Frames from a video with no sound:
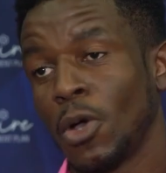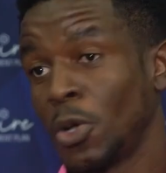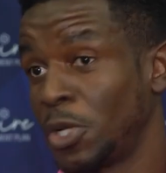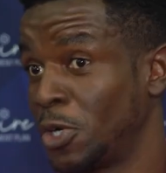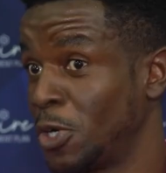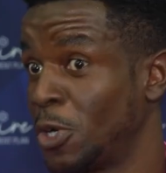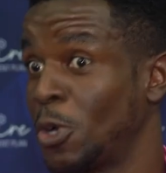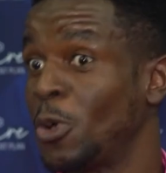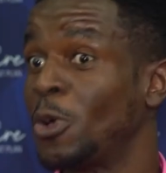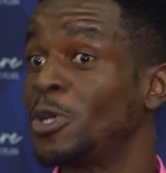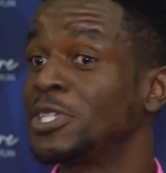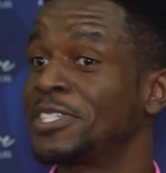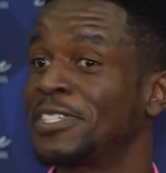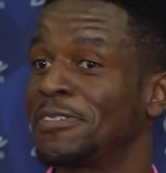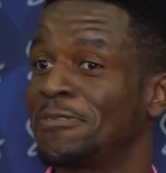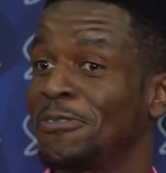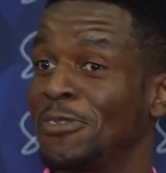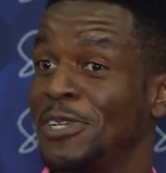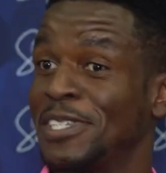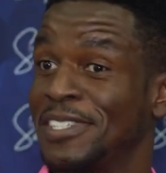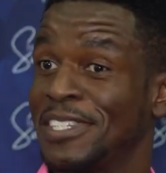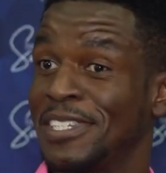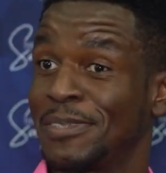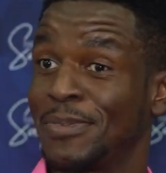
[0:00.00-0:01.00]
Oh, there are a host of
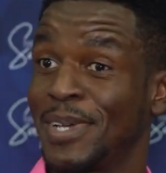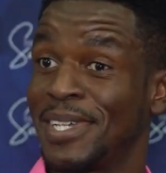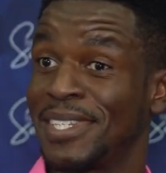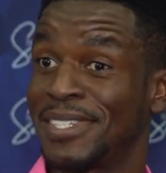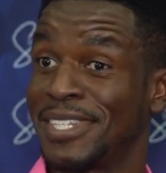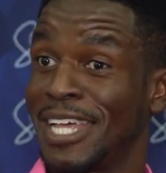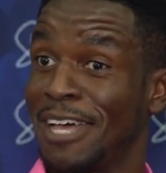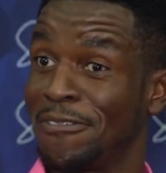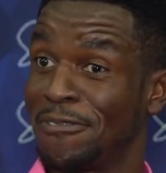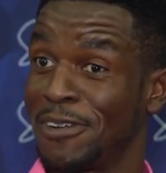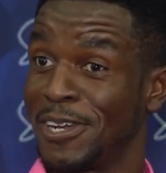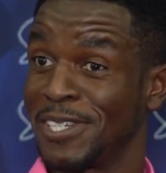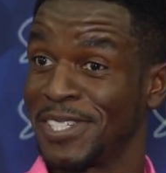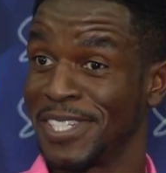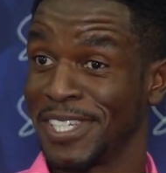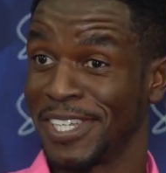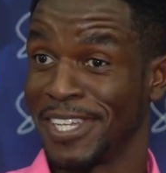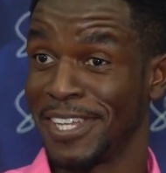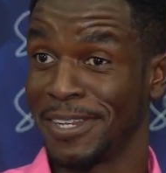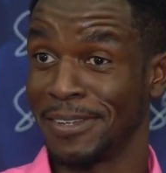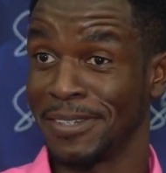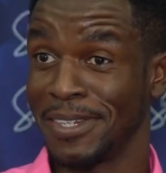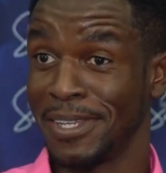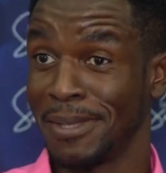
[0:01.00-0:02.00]
reasons why Sapphire is a
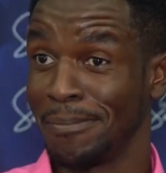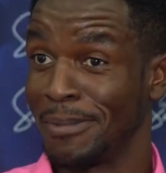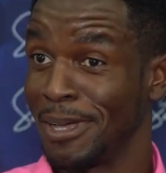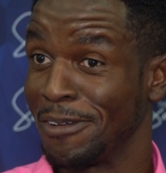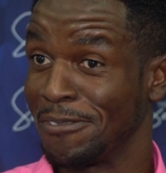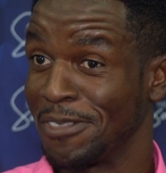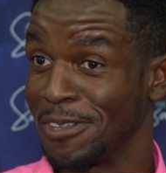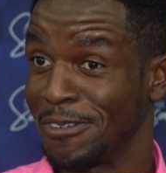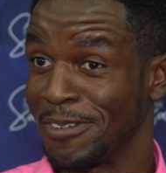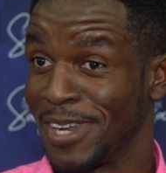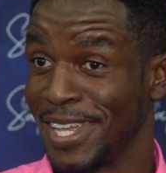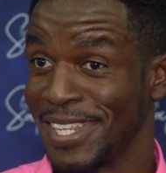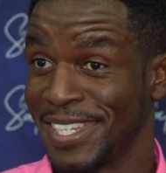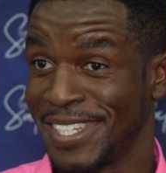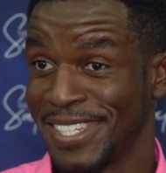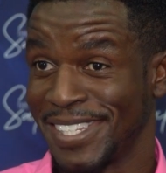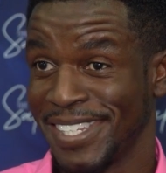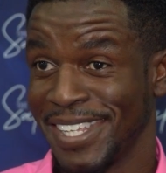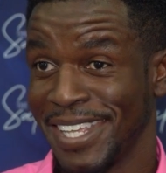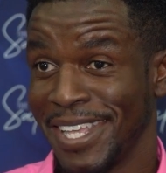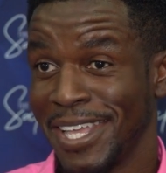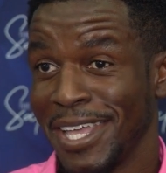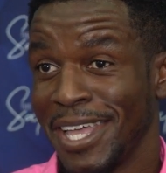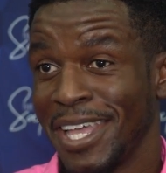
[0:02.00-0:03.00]
cut above the
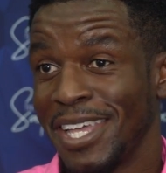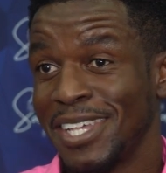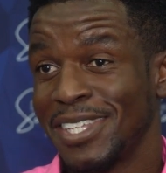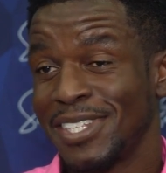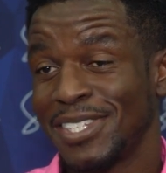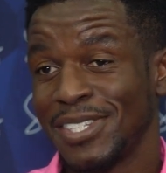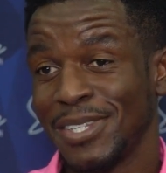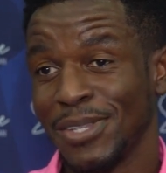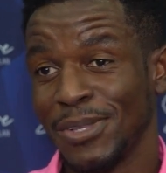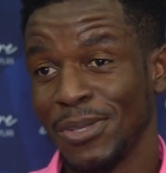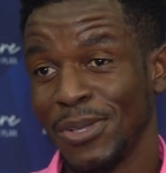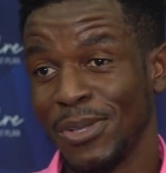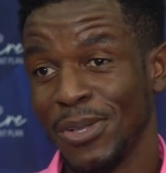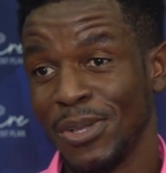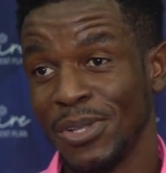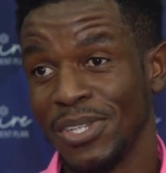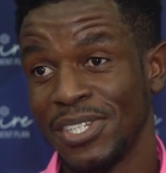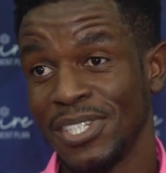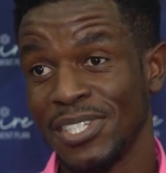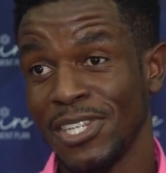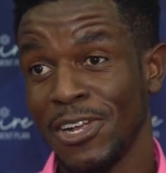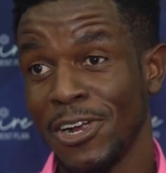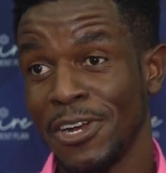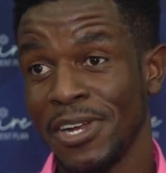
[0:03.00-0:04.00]
rest. So
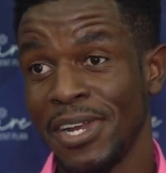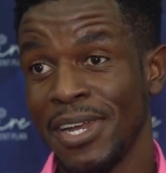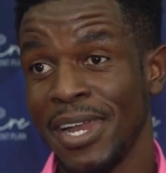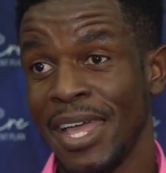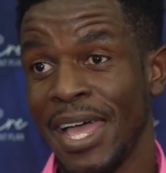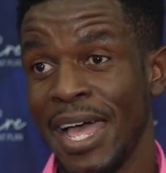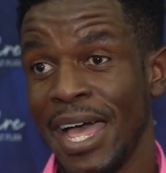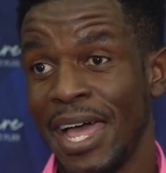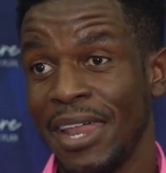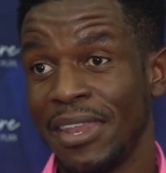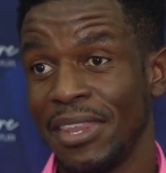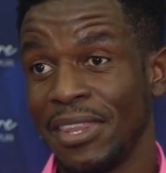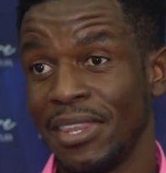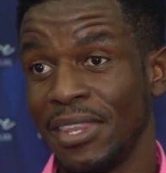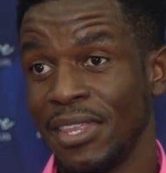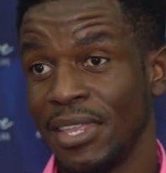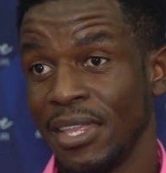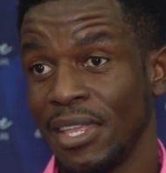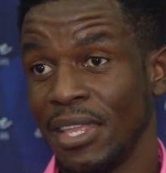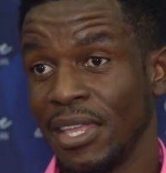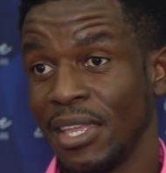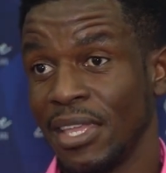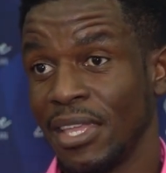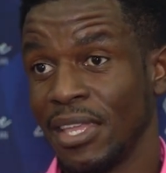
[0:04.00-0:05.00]
starting at
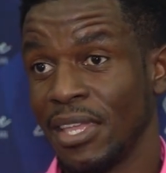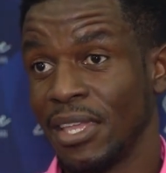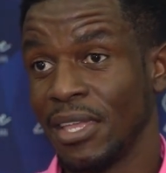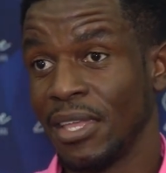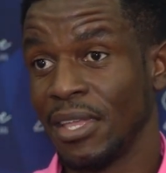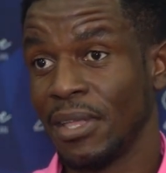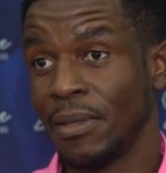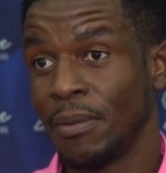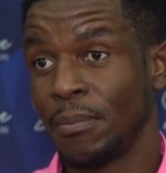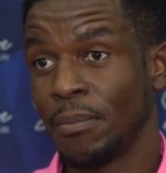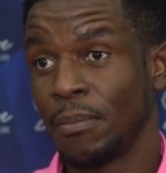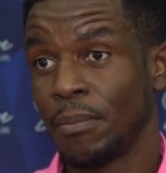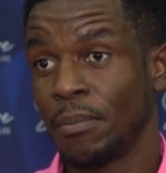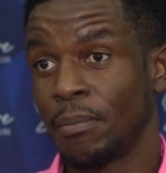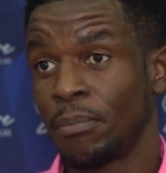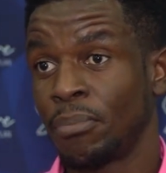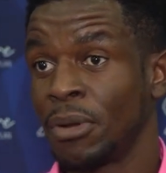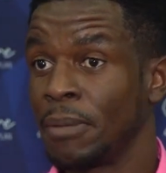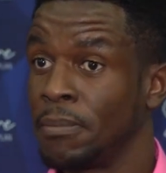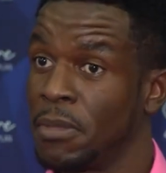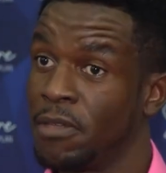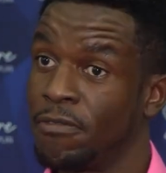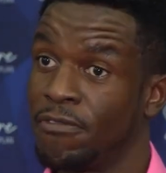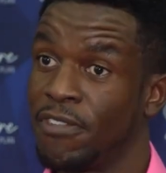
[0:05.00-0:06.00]
the
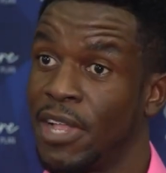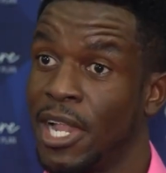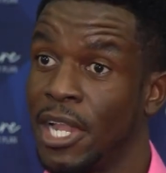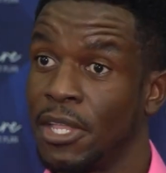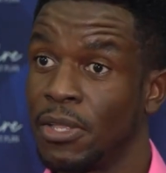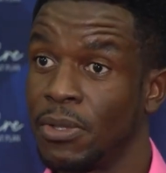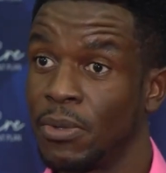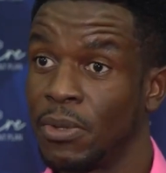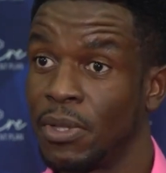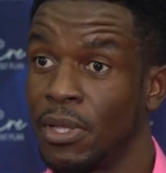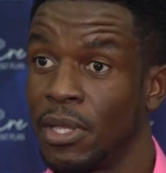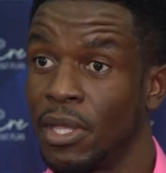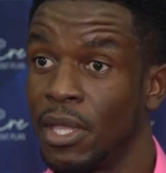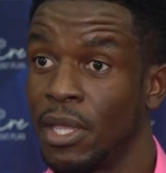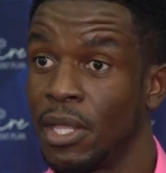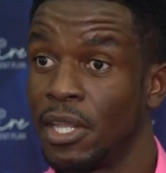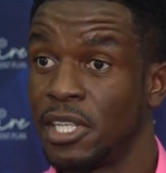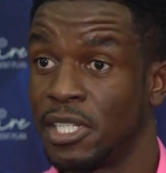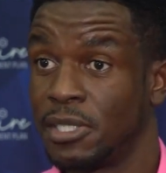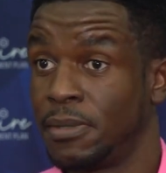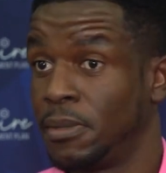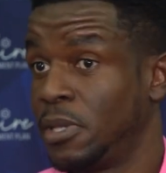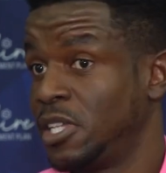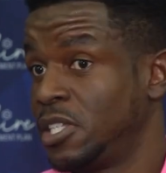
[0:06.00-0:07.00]
premium value,
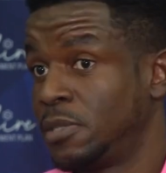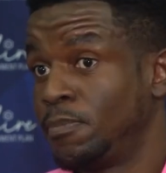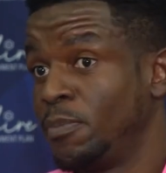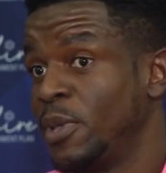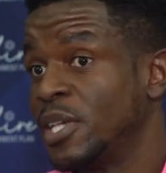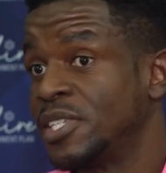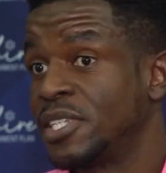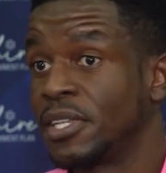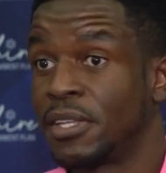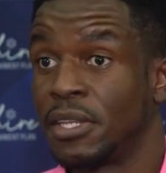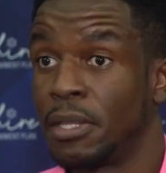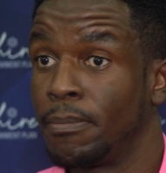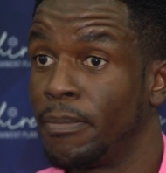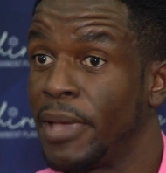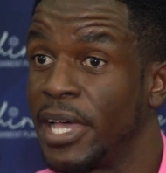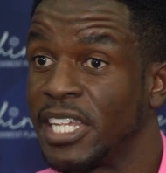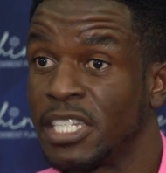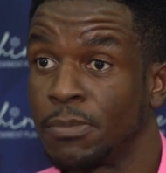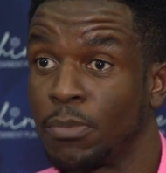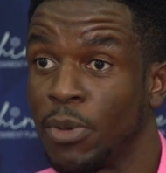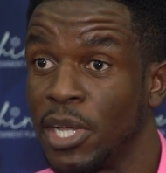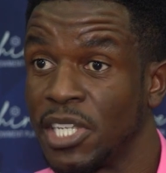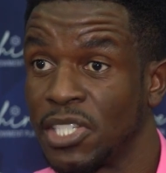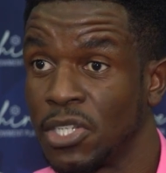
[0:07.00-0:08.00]
it is basically
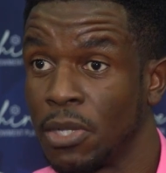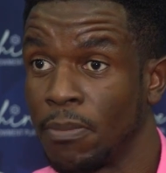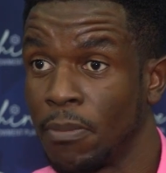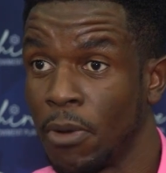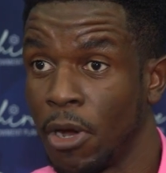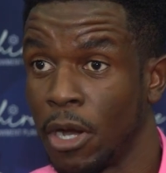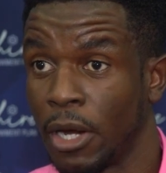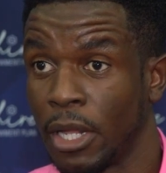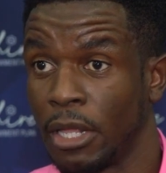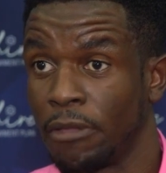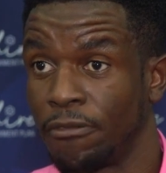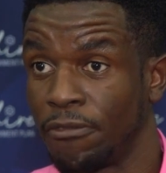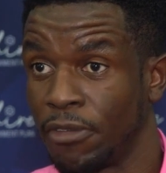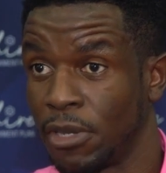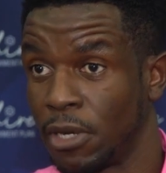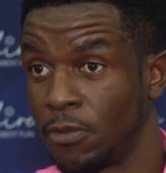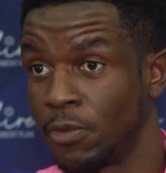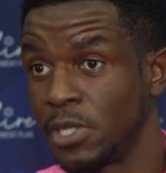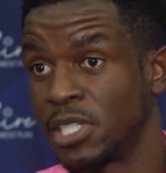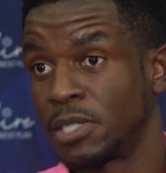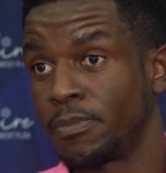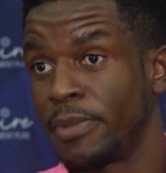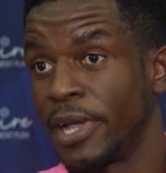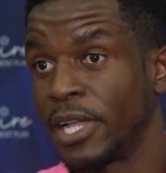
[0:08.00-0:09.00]
best price on market for the
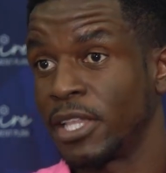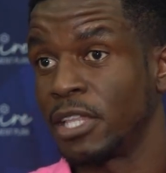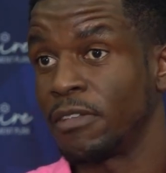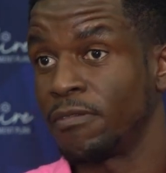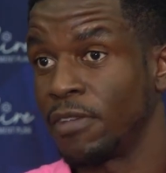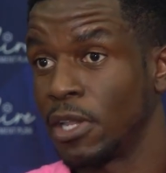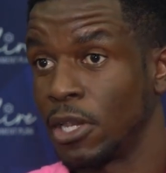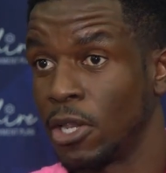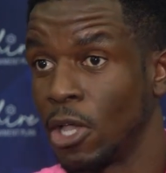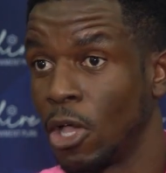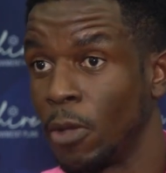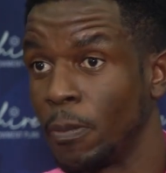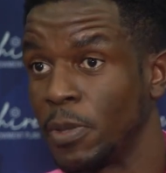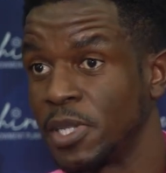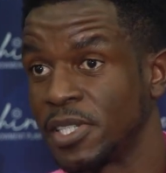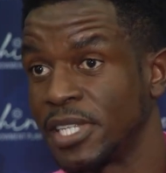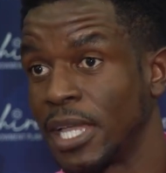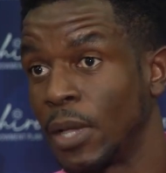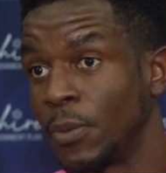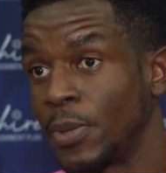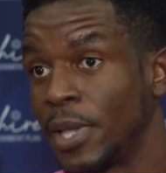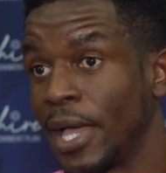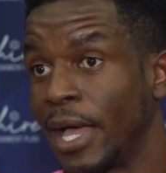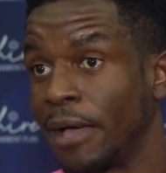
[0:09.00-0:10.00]
respective endowments
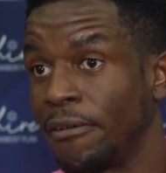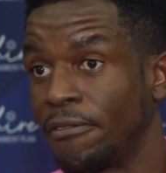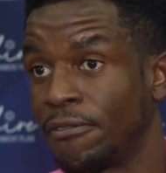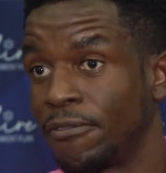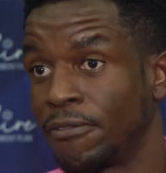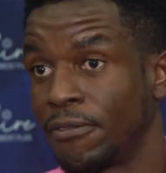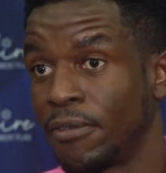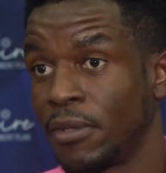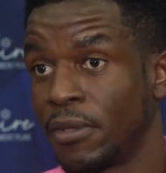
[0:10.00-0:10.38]
that we have.